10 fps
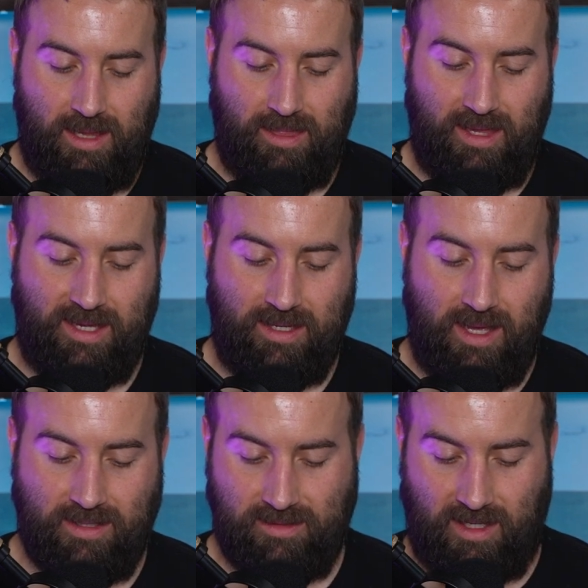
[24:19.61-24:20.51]

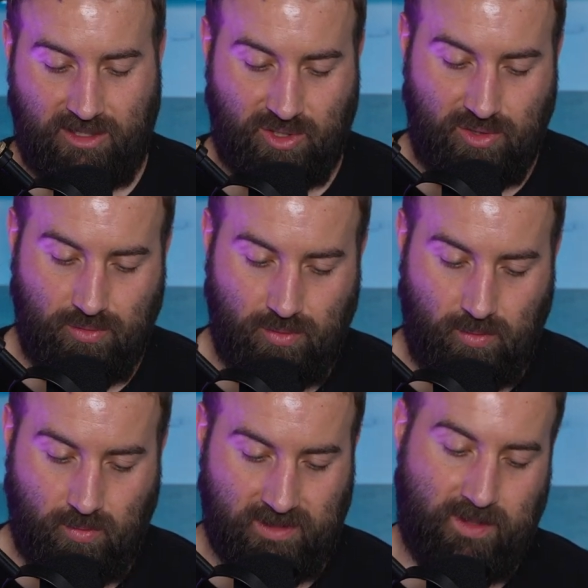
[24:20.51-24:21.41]
Len
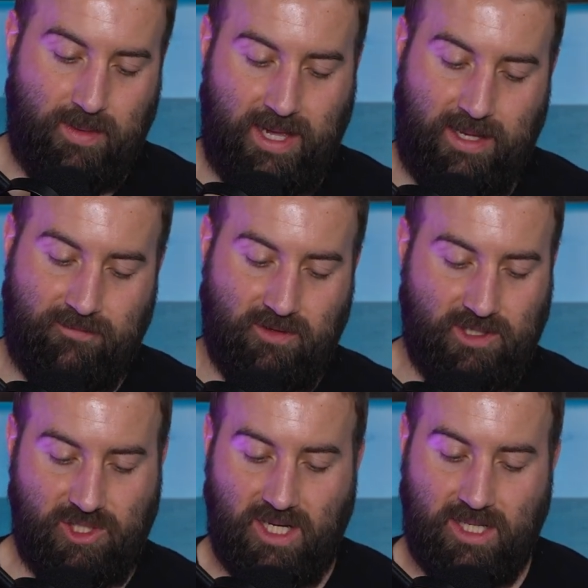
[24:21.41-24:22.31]
Zhaoshu was the man for the
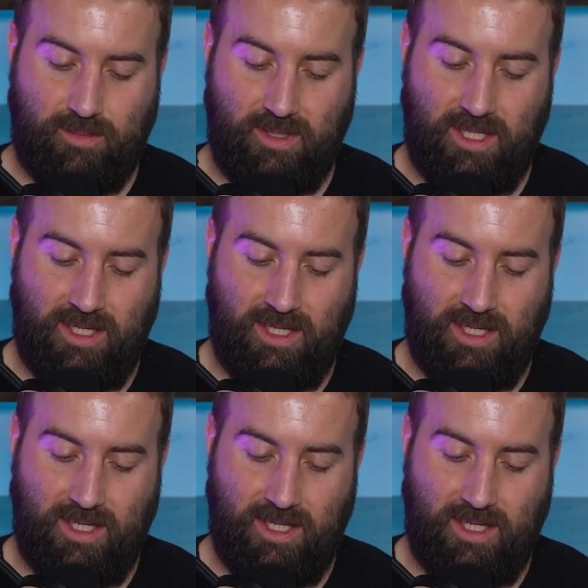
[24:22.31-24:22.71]
job,